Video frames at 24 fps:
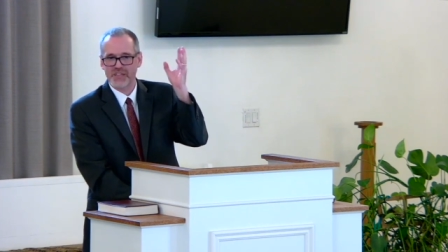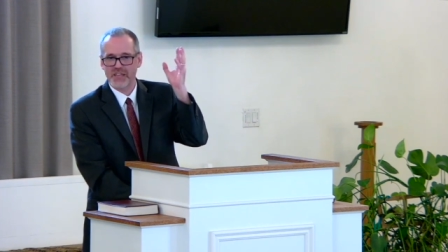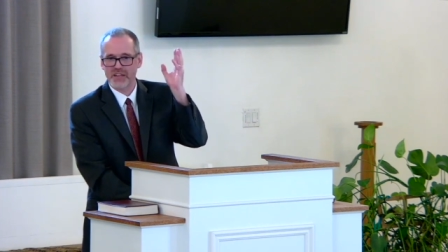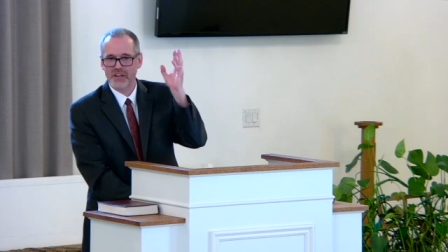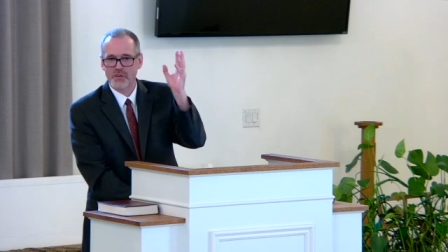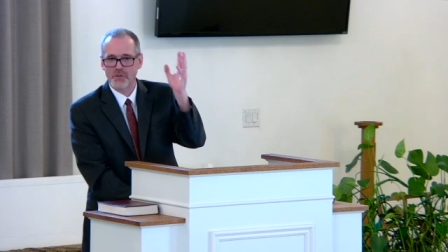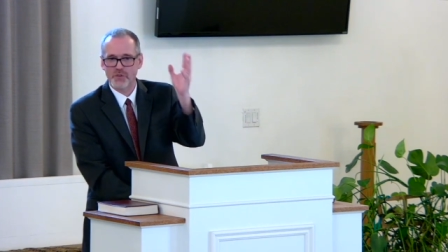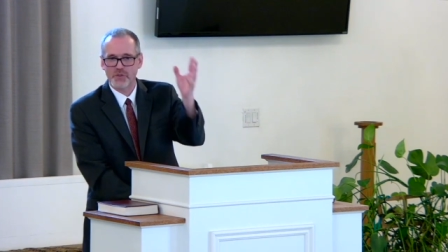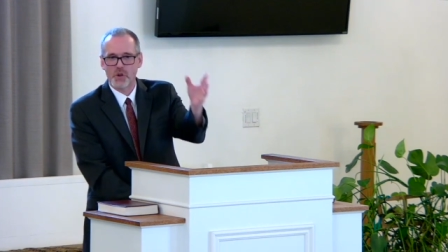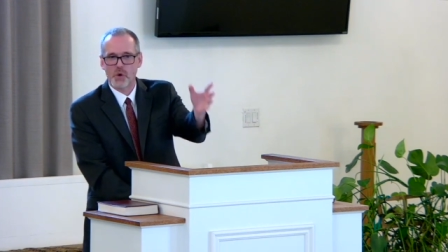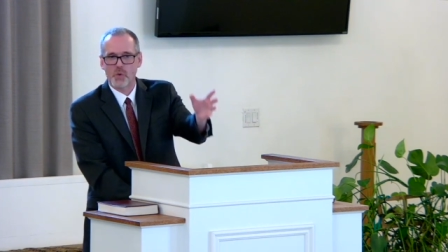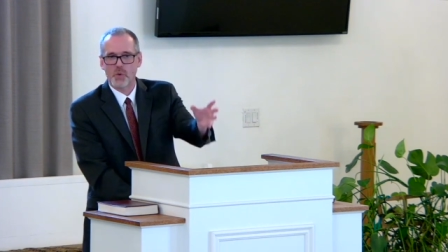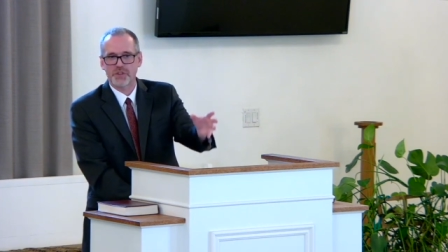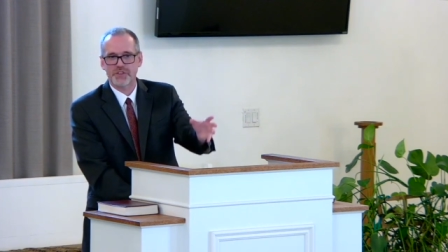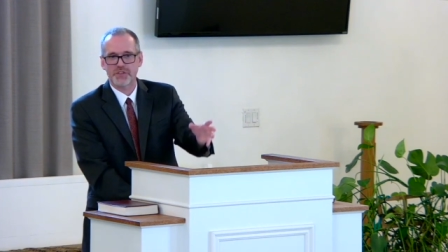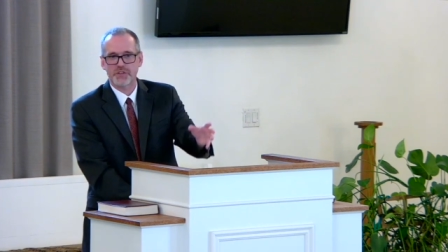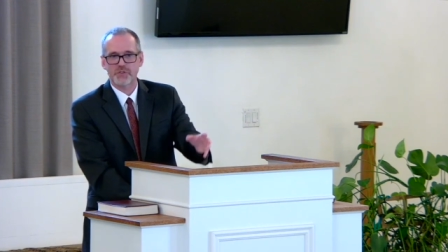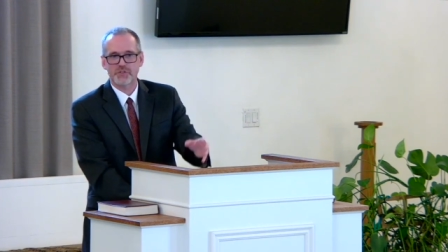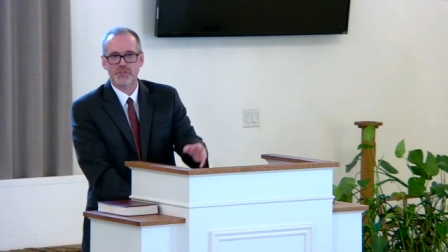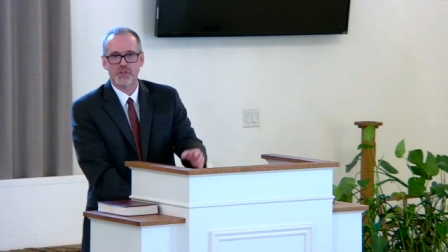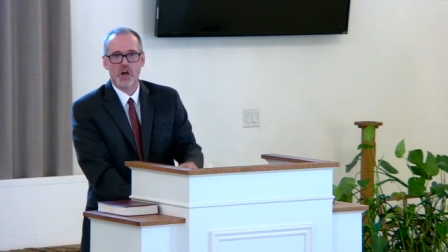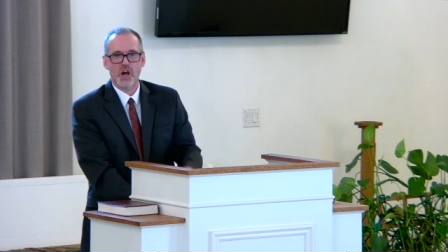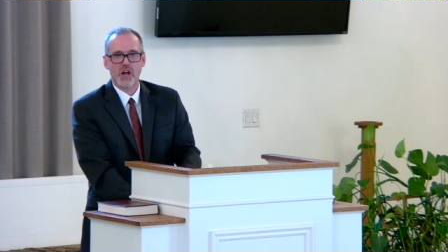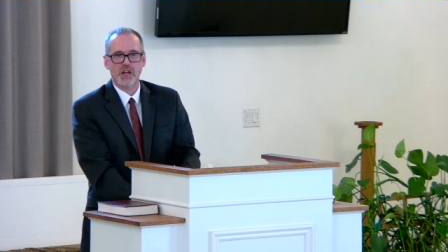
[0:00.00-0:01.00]
They don't know what
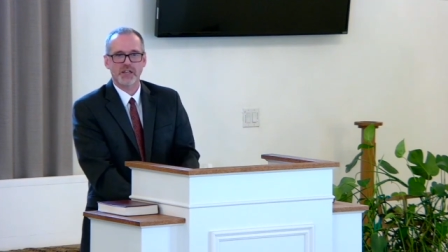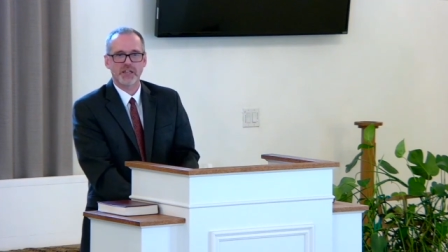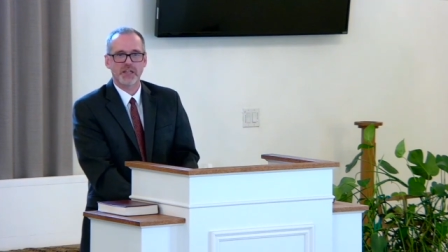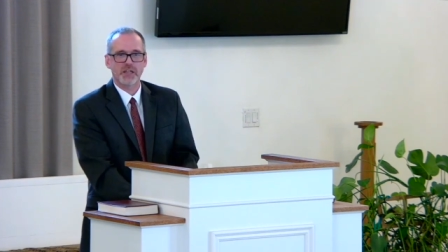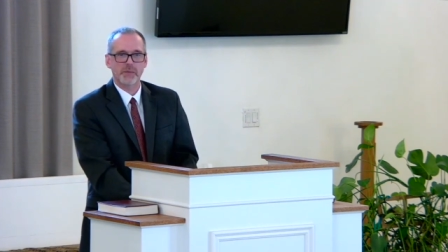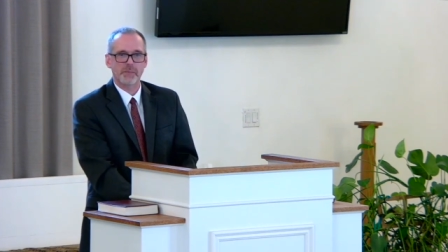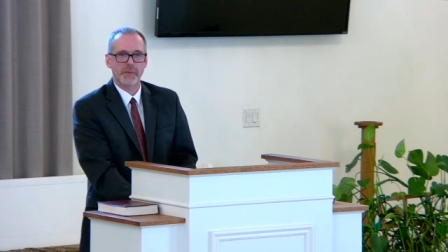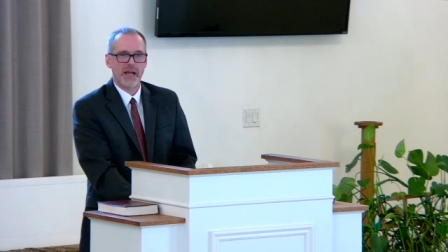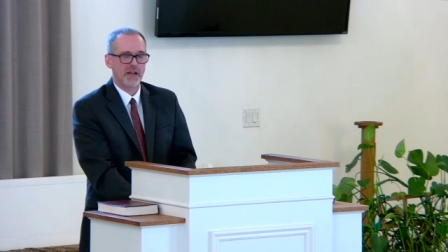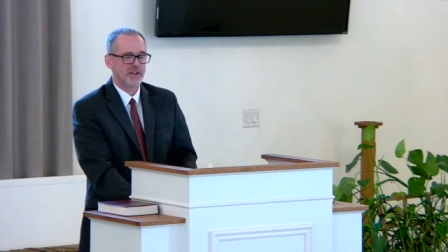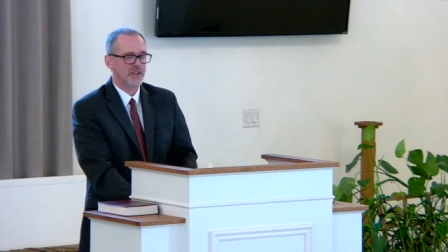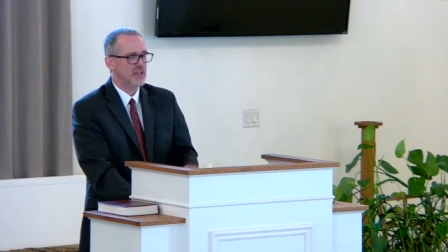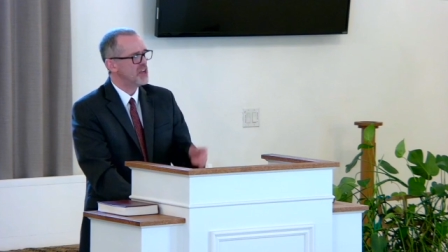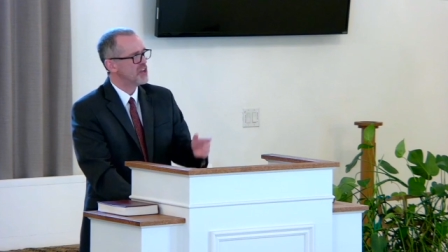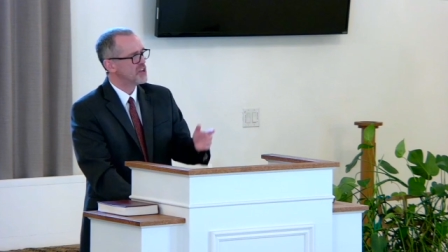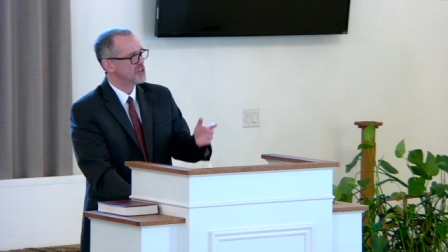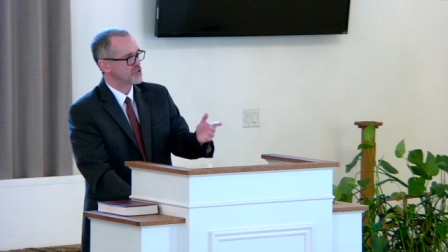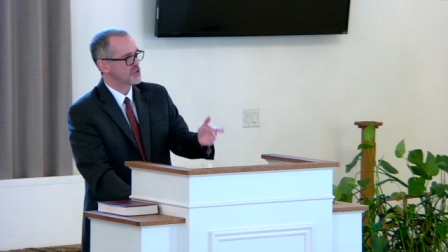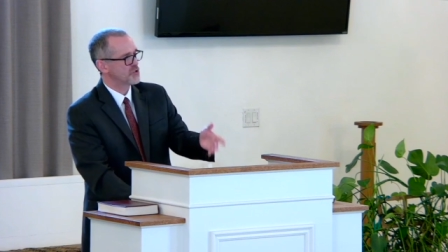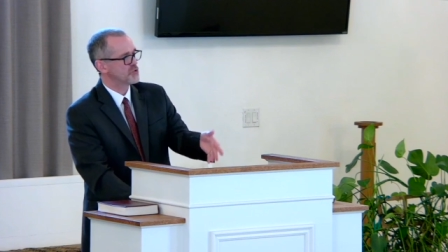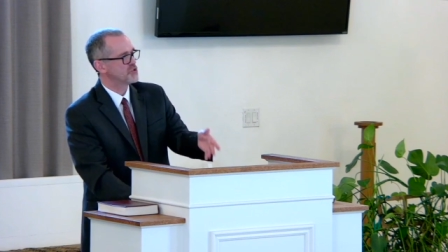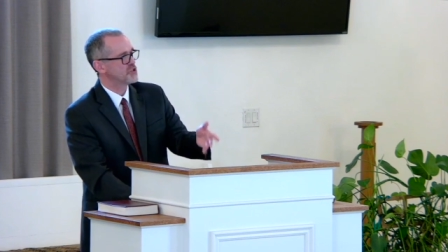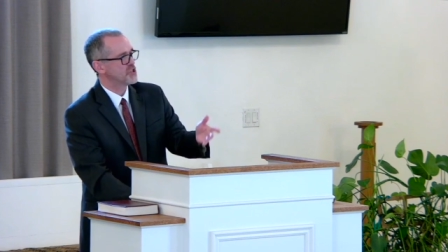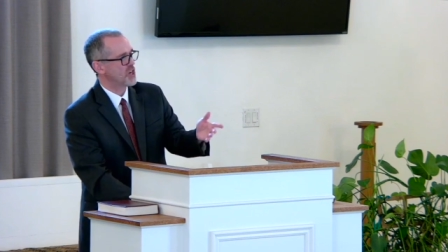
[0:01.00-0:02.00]
they're talking about.
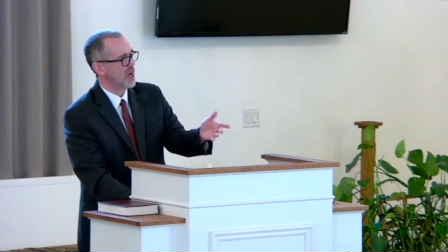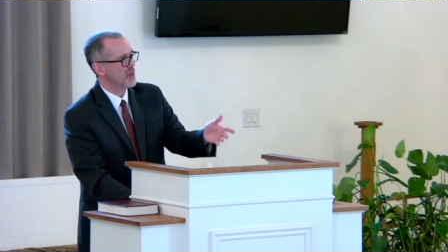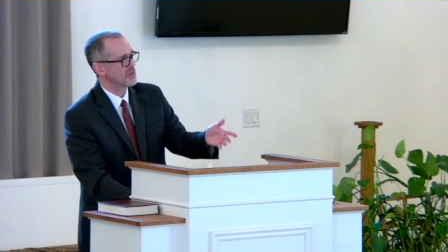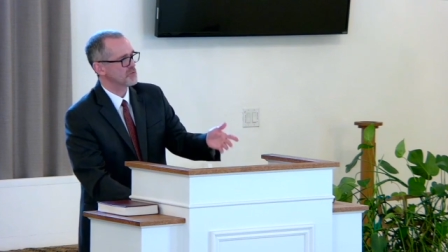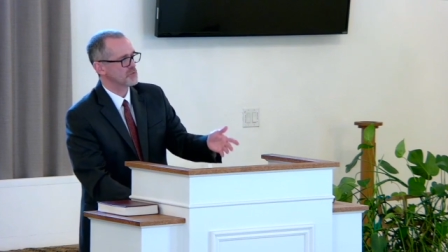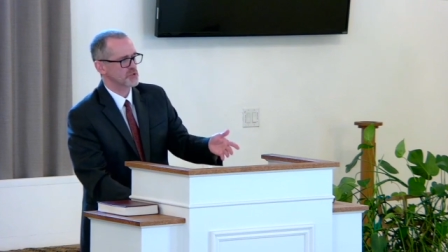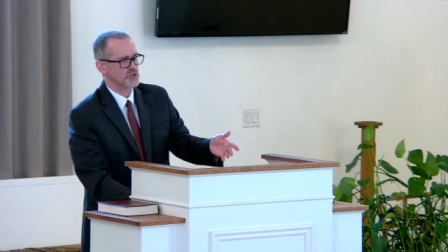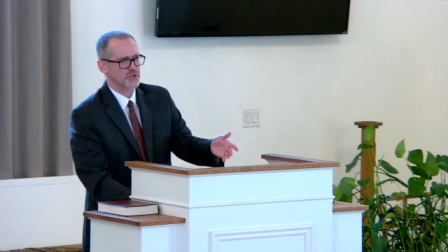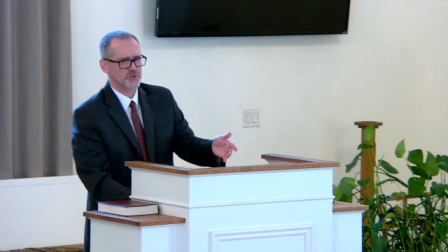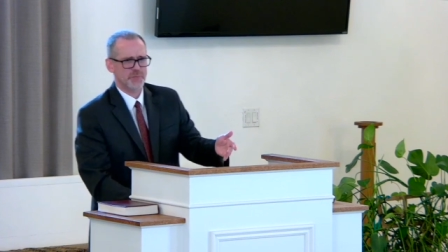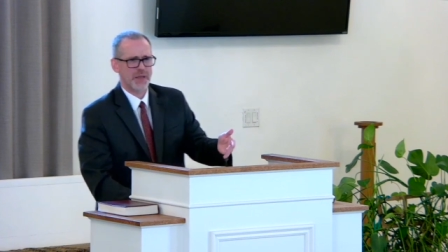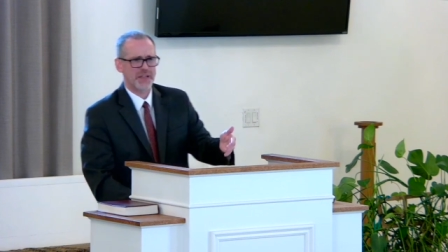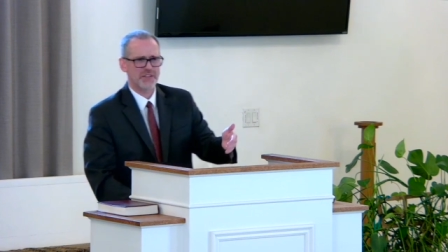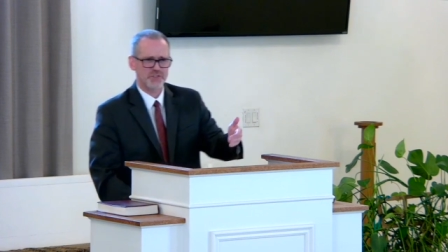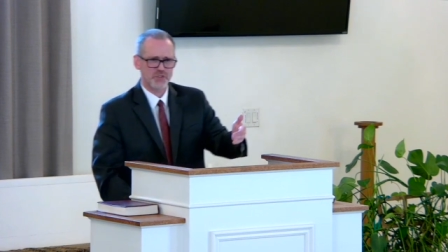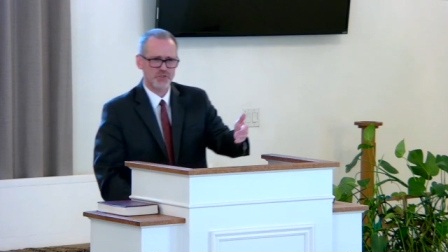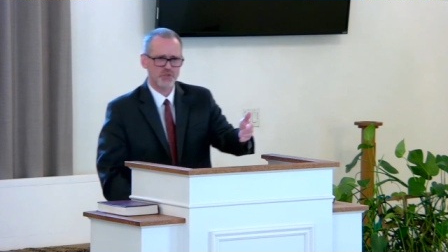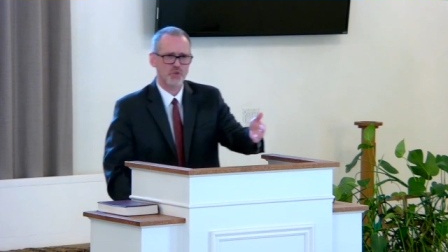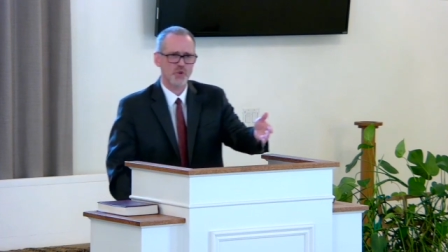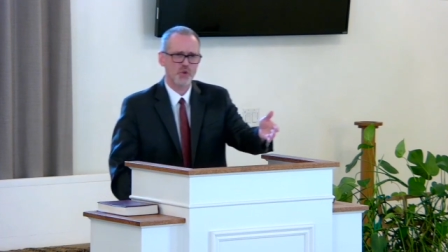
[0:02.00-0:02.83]
So John Spence,